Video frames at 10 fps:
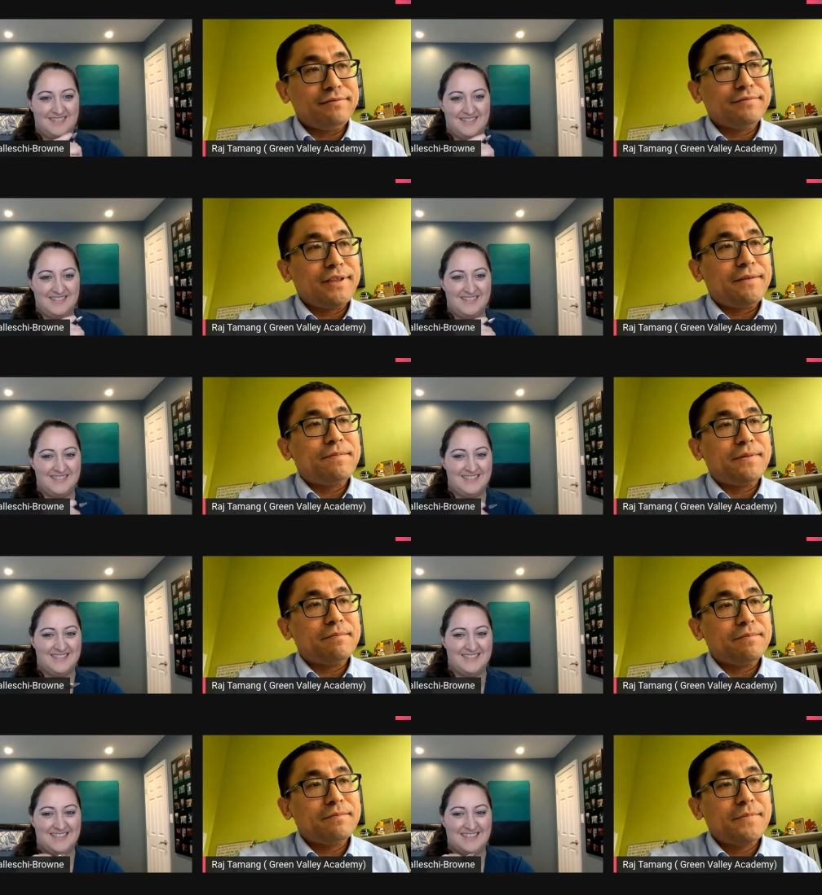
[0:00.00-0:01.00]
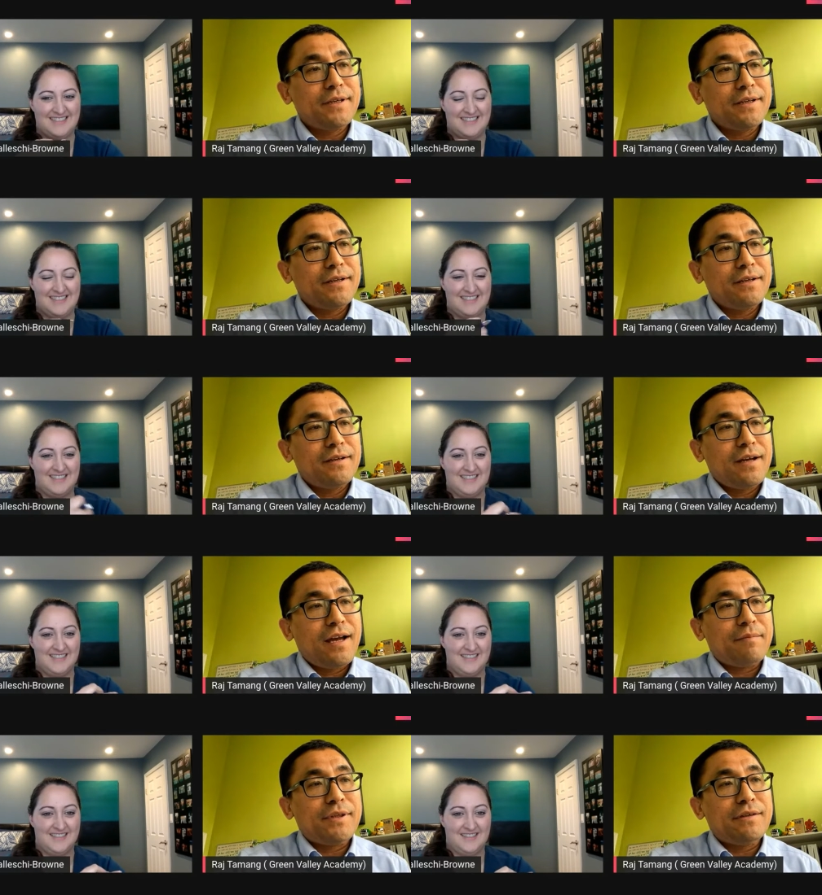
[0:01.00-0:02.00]
Speaker 1: know if you.
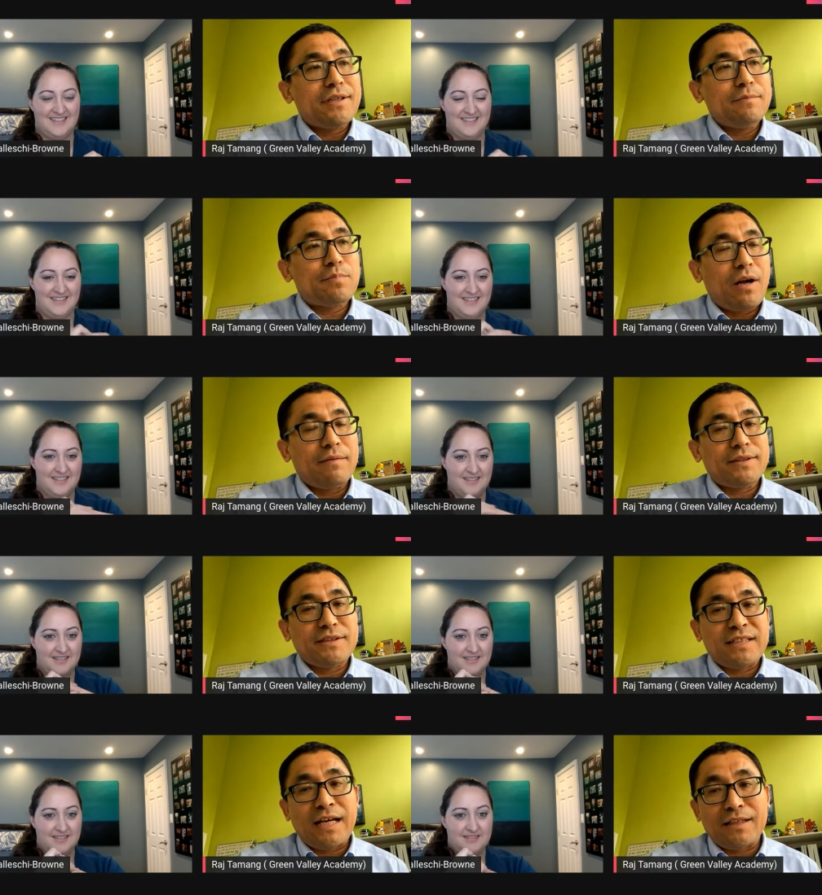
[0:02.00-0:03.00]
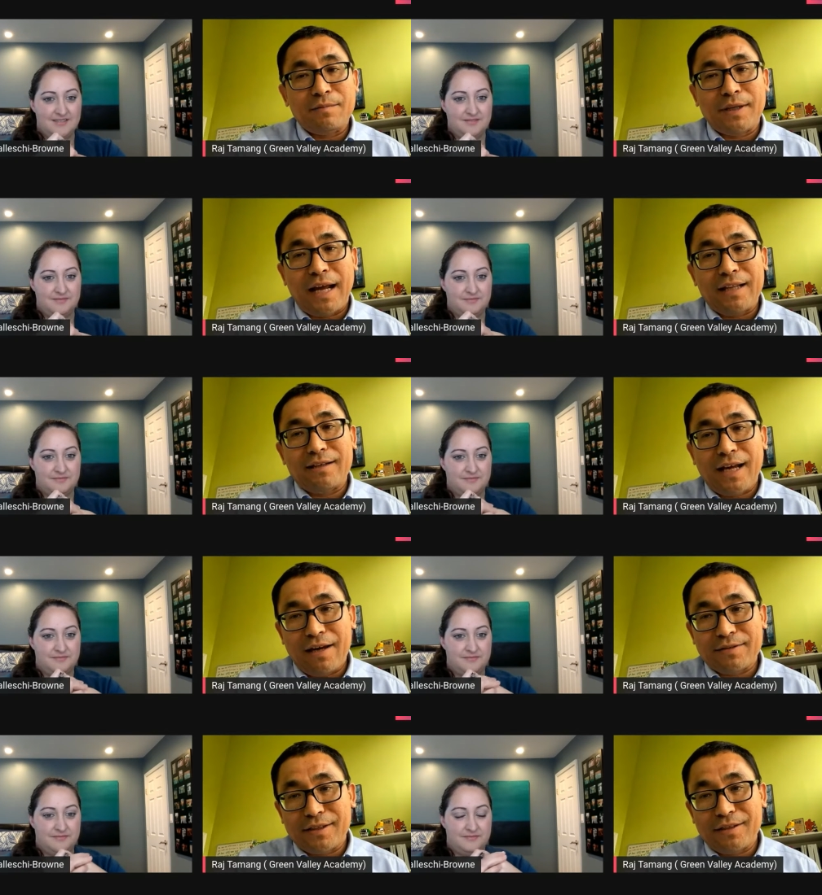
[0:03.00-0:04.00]
I mean, you can probably design it, but I don't know
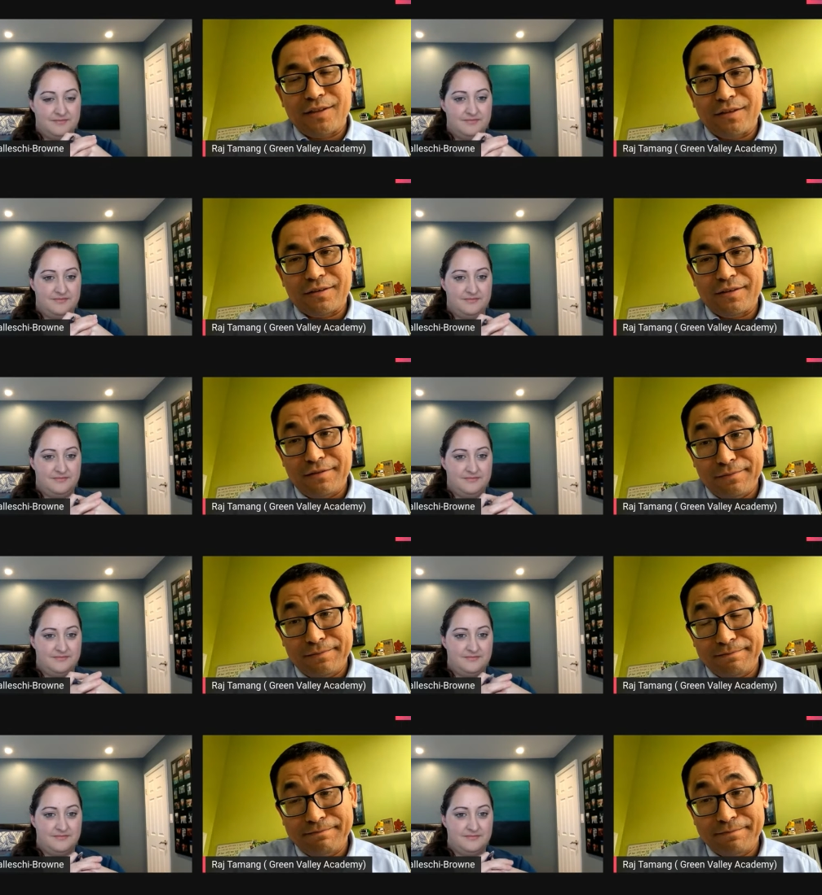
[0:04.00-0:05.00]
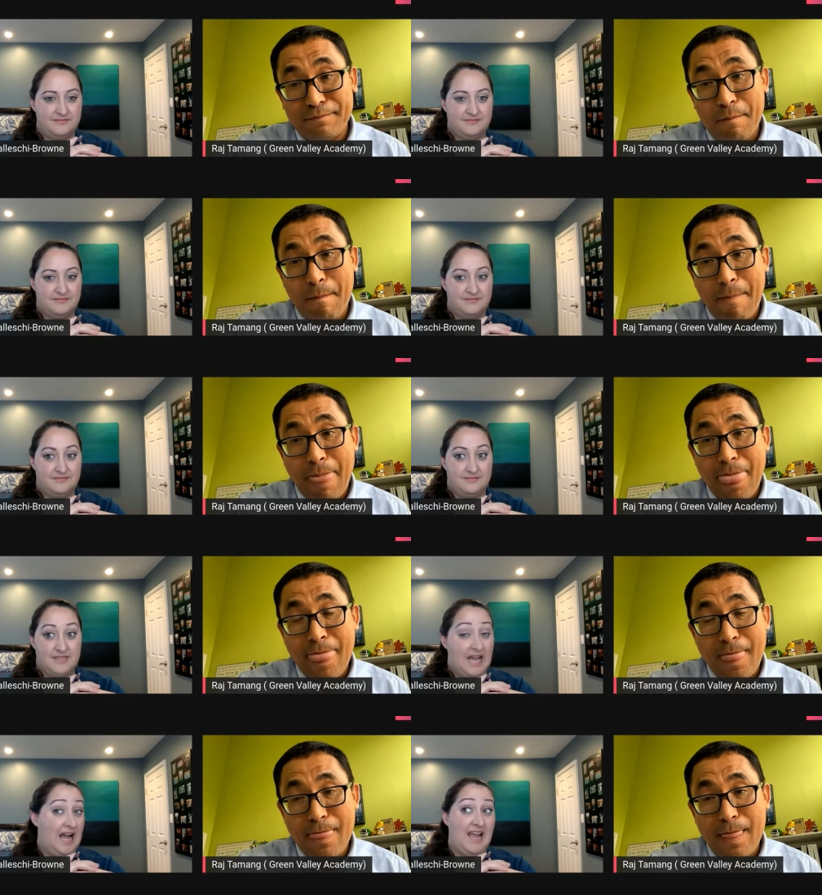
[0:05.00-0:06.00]
how it's gonna look.
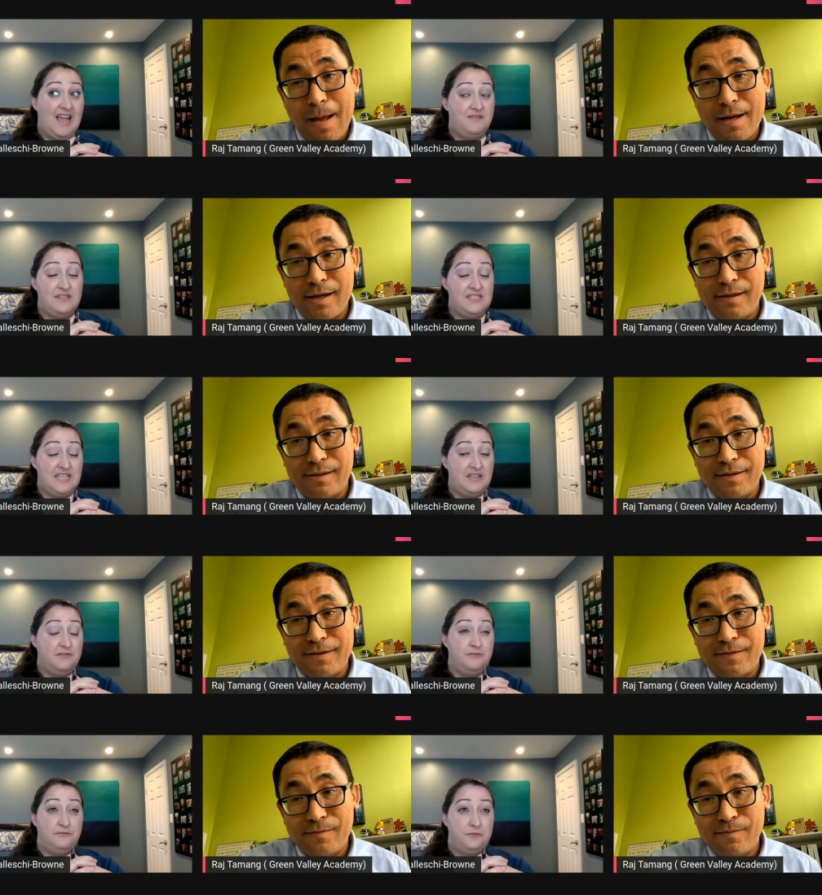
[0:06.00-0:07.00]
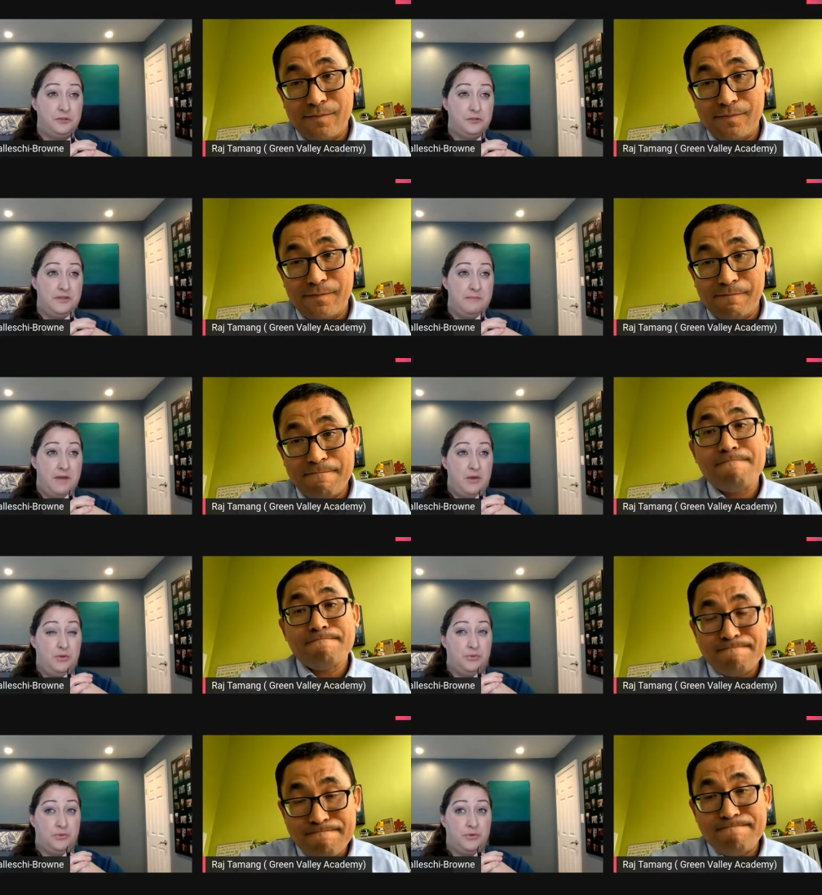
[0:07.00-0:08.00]
Speaker 2: I haven't seen a fully
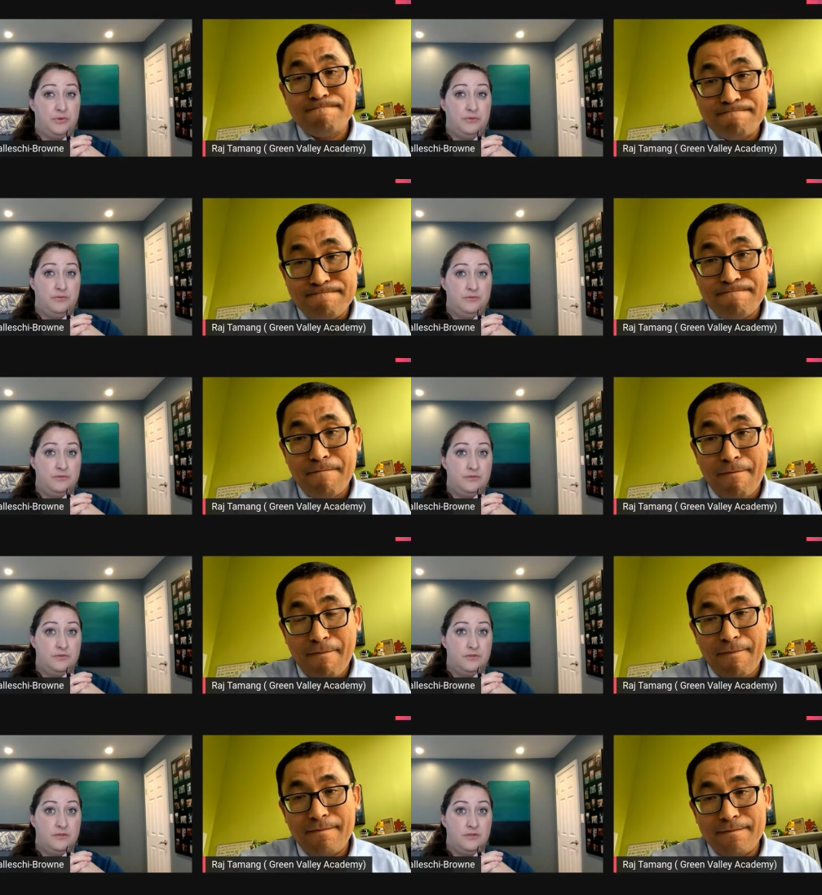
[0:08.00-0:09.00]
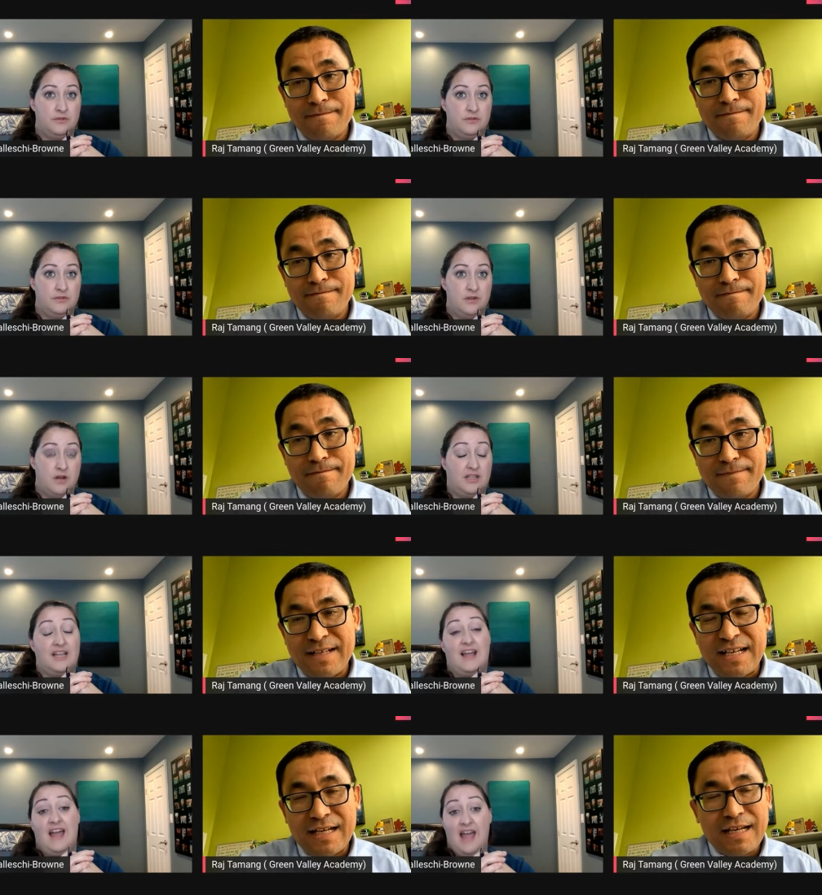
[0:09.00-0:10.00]
metal roof on
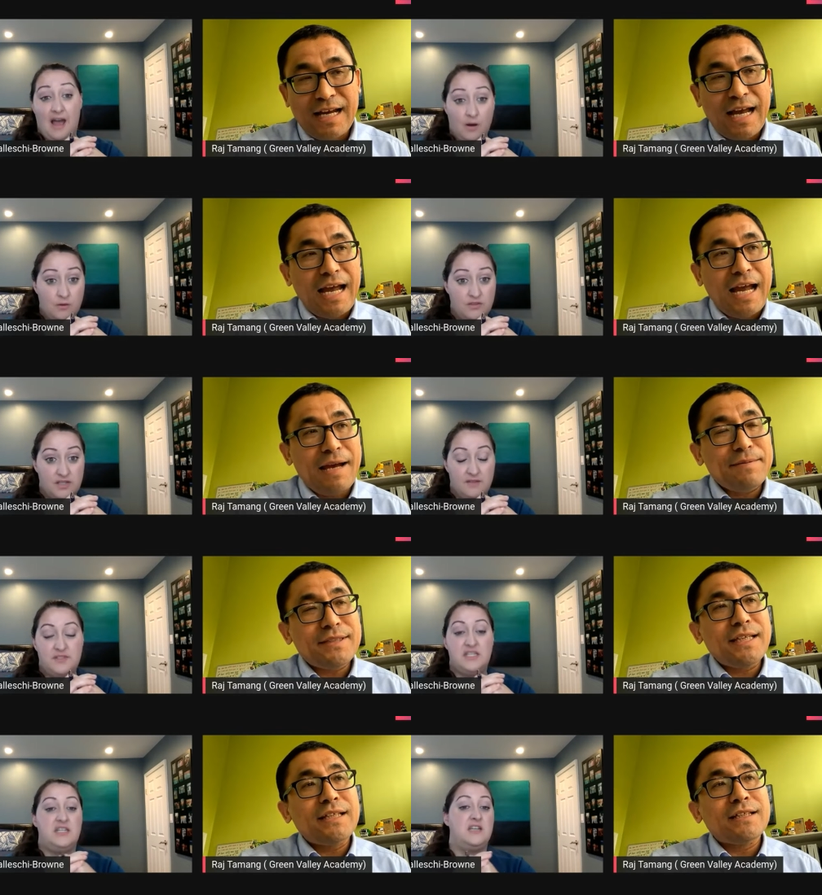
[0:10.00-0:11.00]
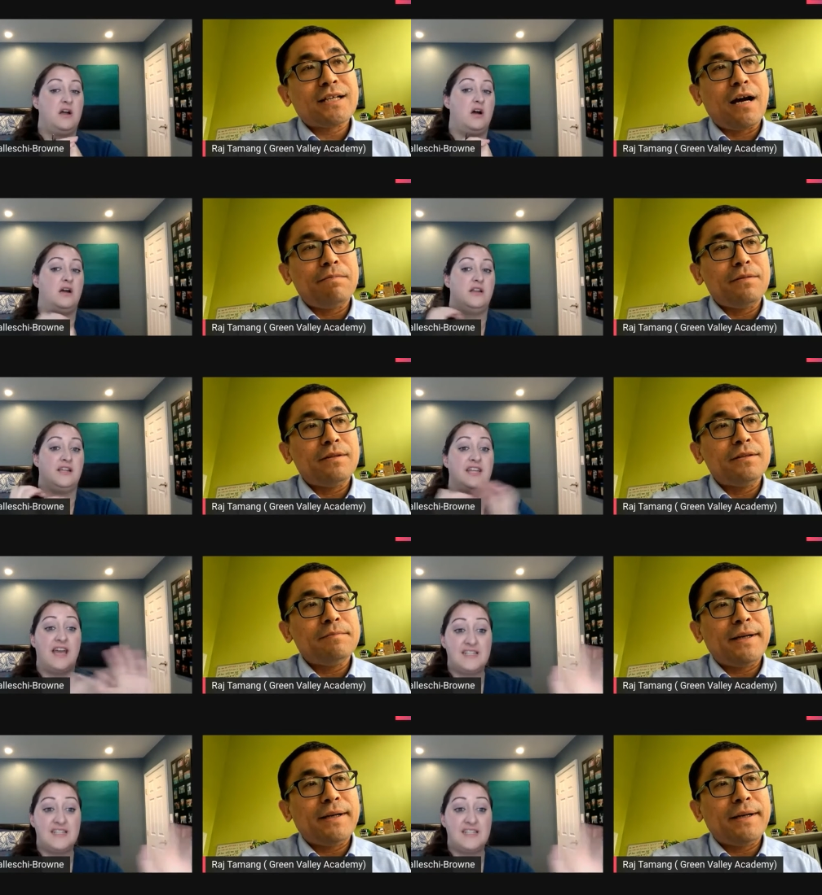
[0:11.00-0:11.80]
like a house. I've, I've seen, seen, it couple, on a